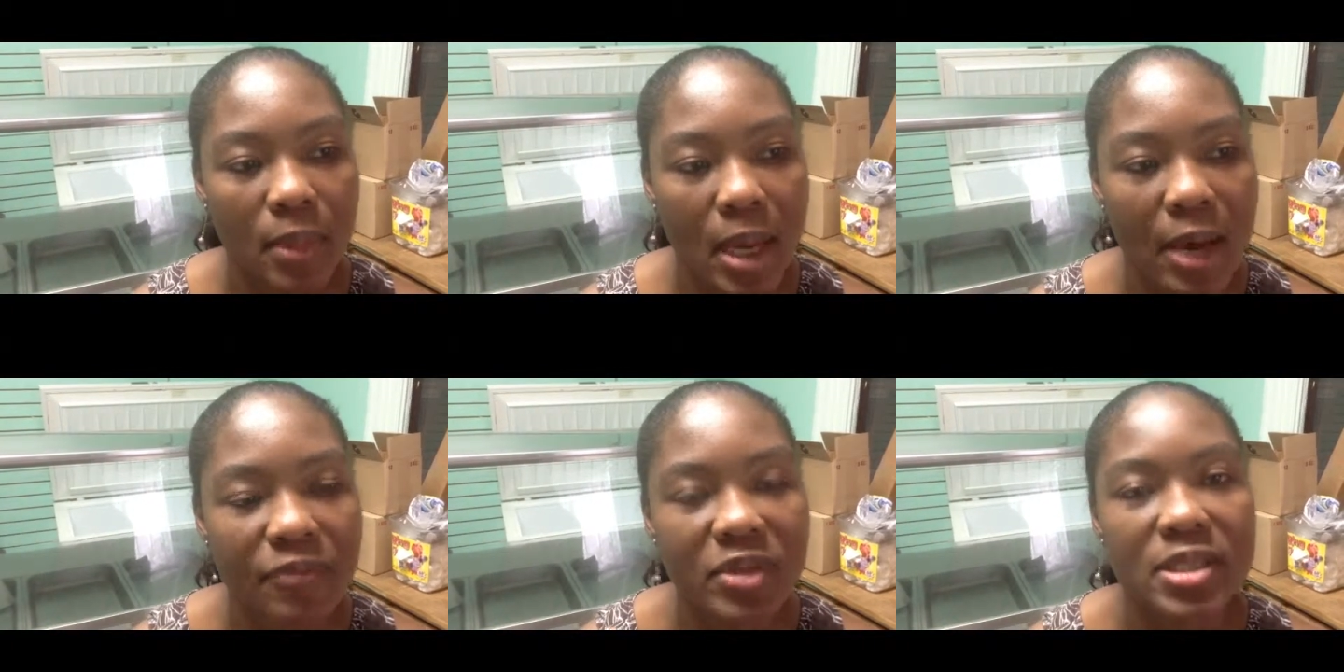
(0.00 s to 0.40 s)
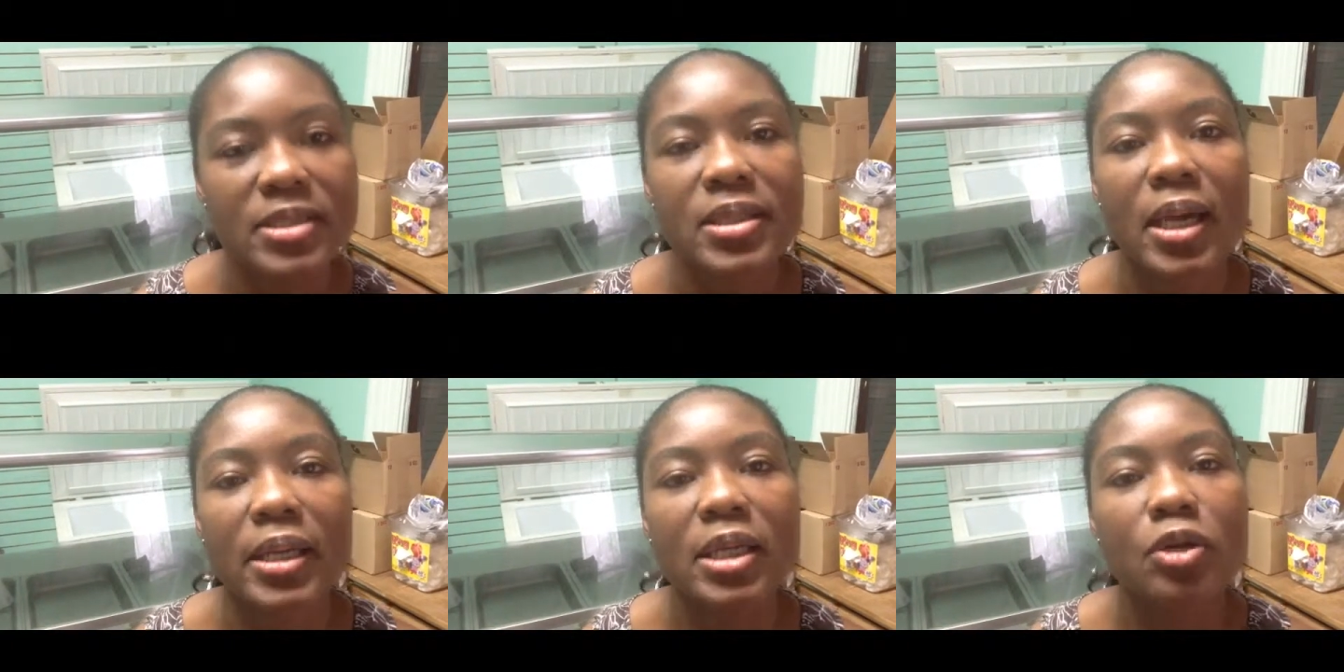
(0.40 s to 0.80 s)
I've
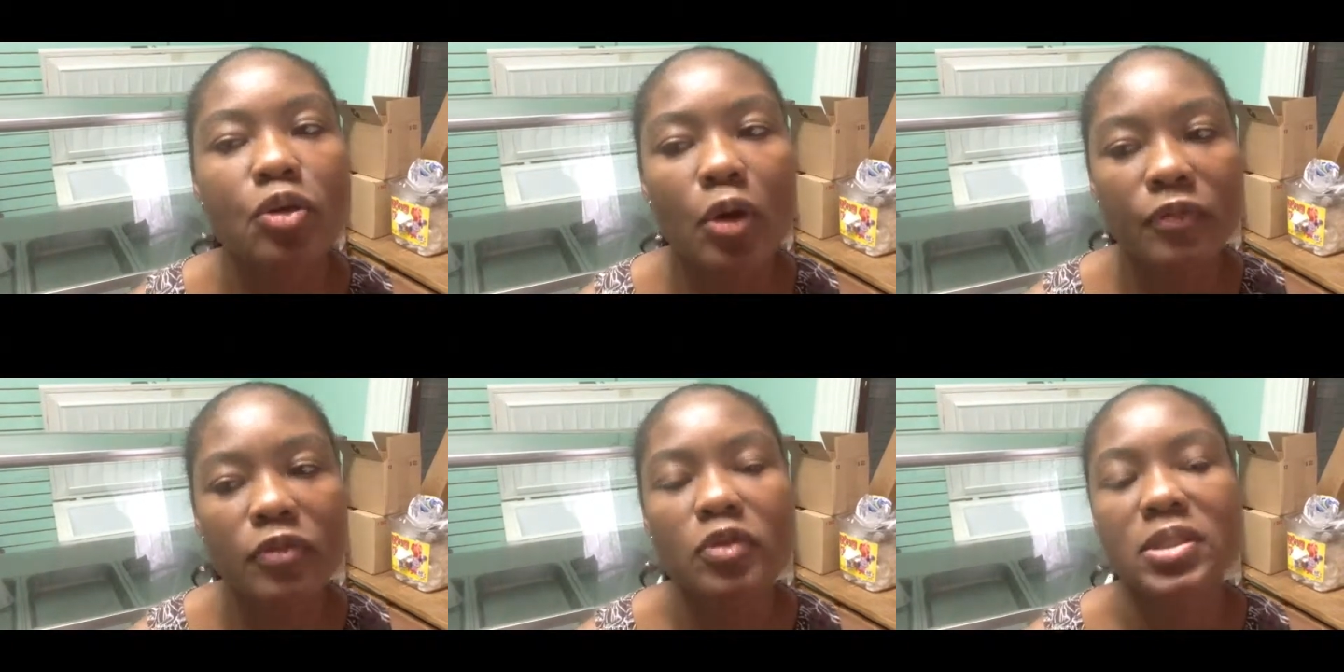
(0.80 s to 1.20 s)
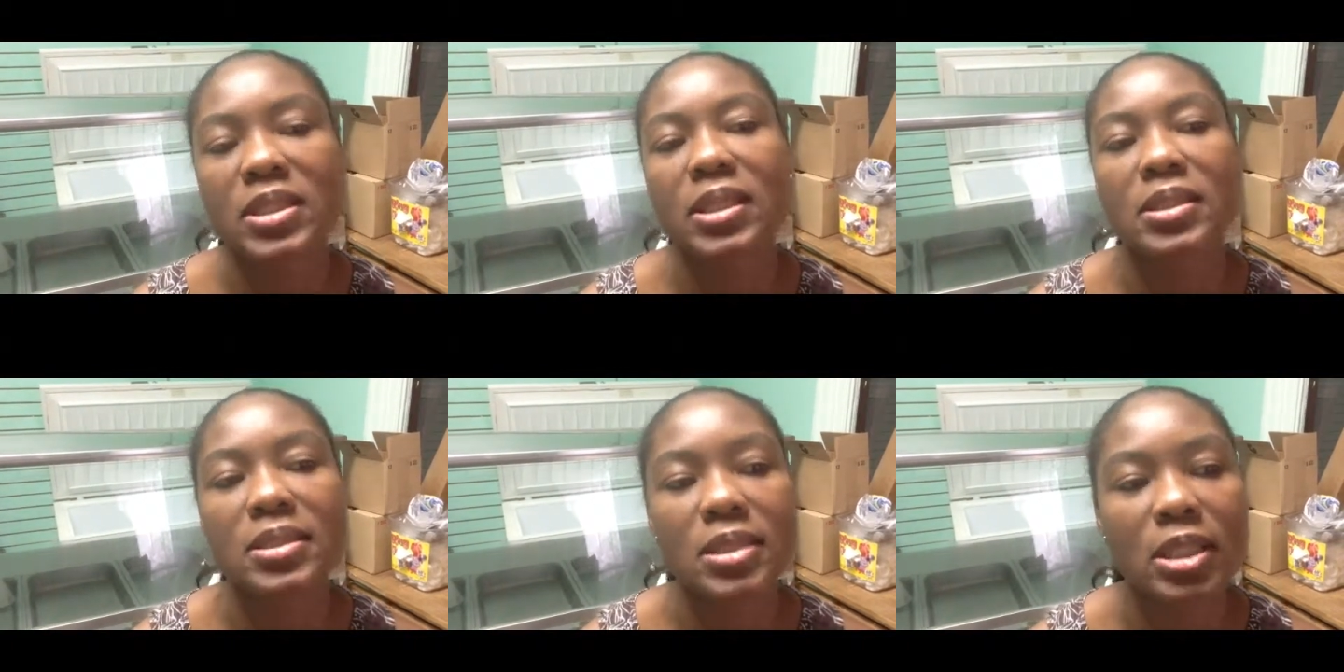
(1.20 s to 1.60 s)
decided not to
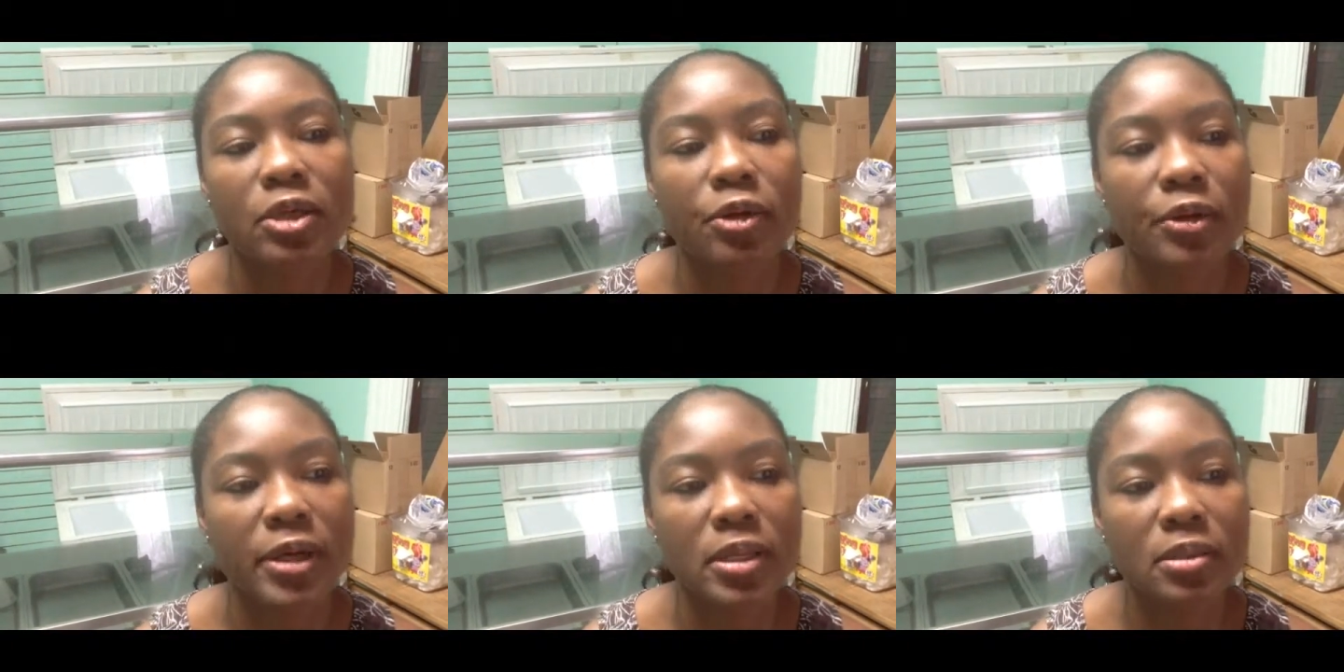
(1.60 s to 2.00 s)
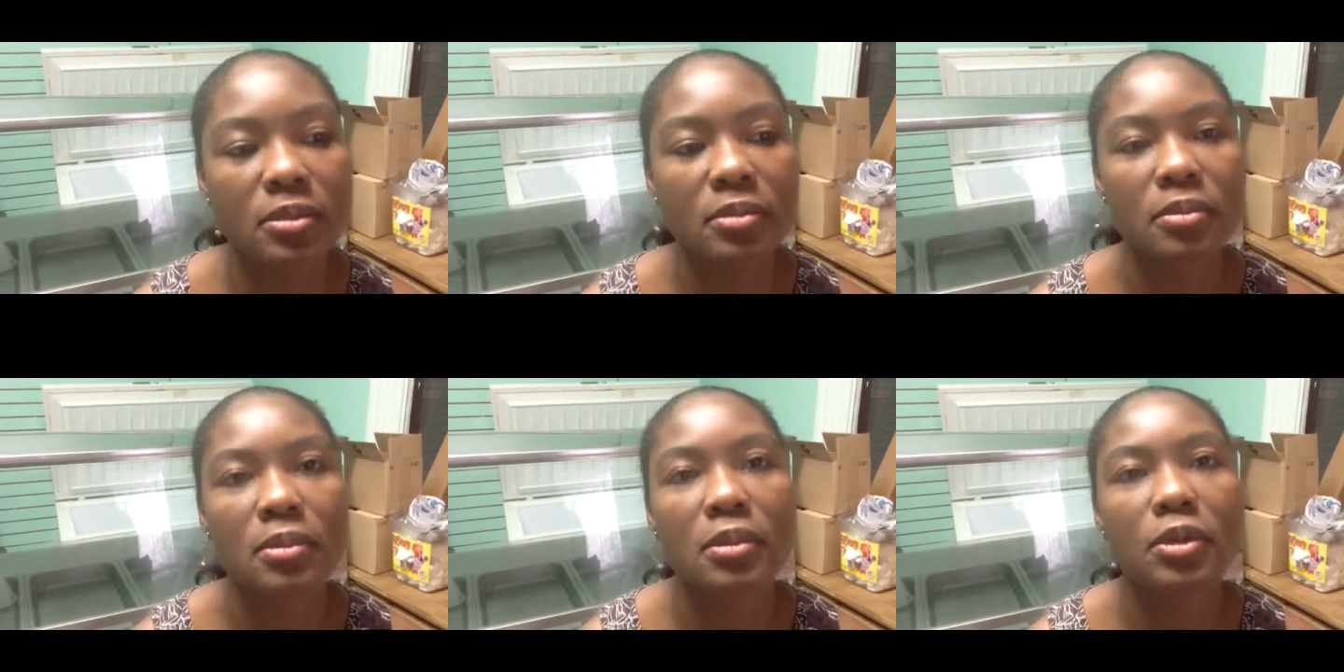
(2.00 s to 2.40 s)
sell cigarette.
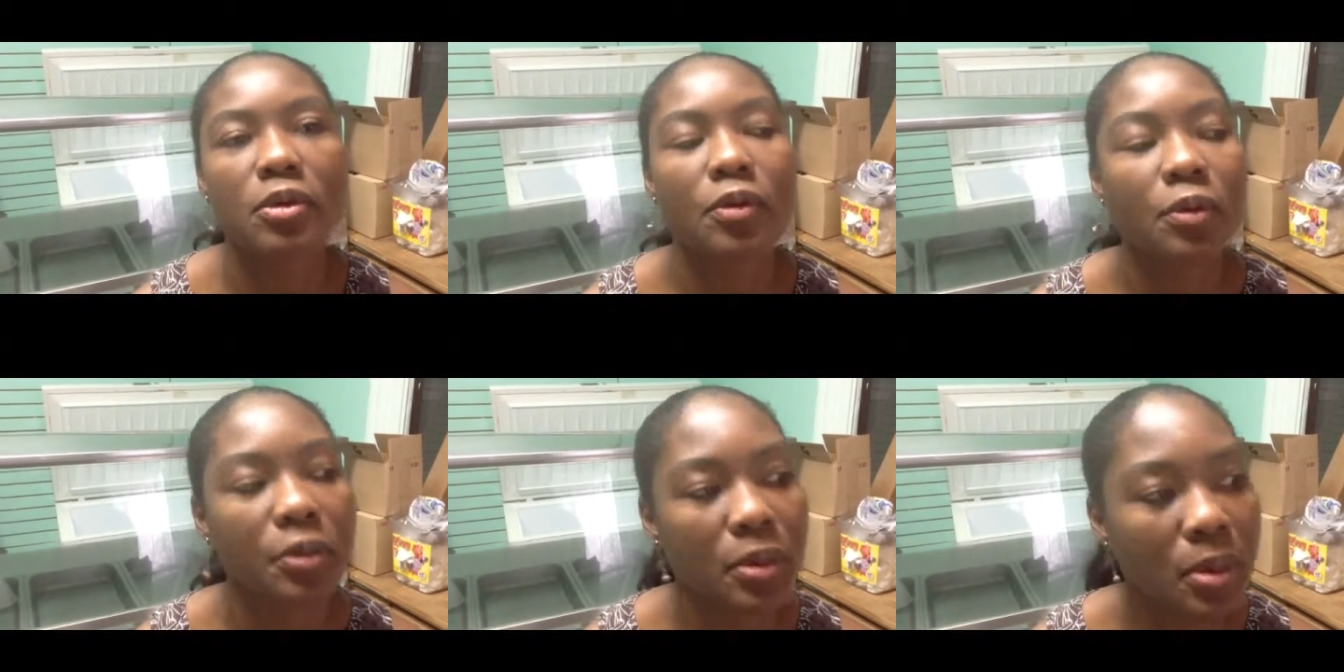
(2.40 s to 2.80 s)
You know,